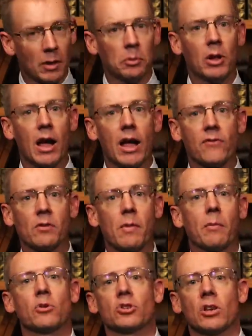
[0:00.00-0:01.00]
apply for
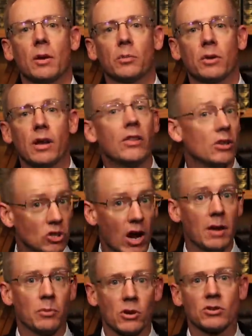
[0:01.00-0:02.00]
membership in the
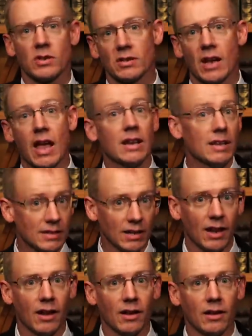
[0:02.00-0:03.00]
John Birch Society
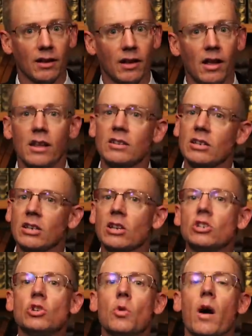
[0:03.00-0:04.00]
today to
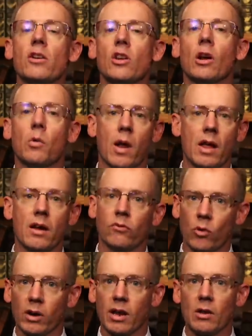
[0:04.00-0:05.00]
get you on your way of
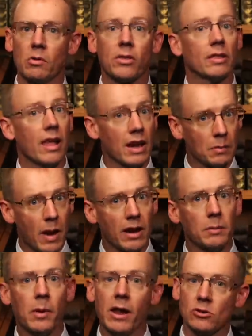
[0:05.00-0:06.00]
working with
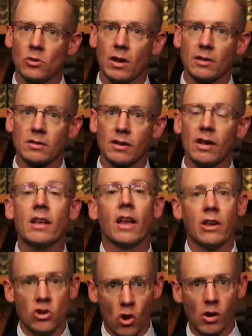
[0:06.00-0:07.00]
like-minded patriots
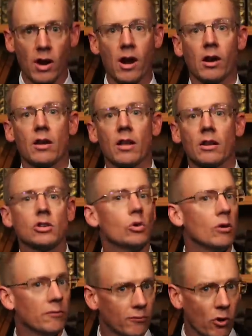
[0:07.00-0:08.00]
in your area to
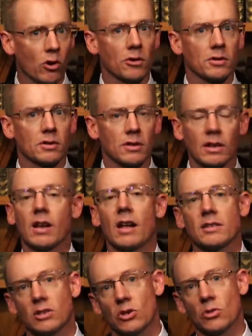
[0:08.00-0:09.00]
enforce the
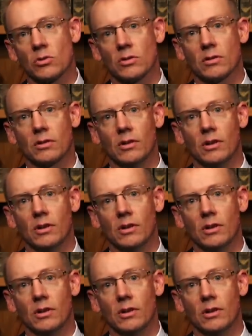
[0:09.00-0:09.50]
Constitution.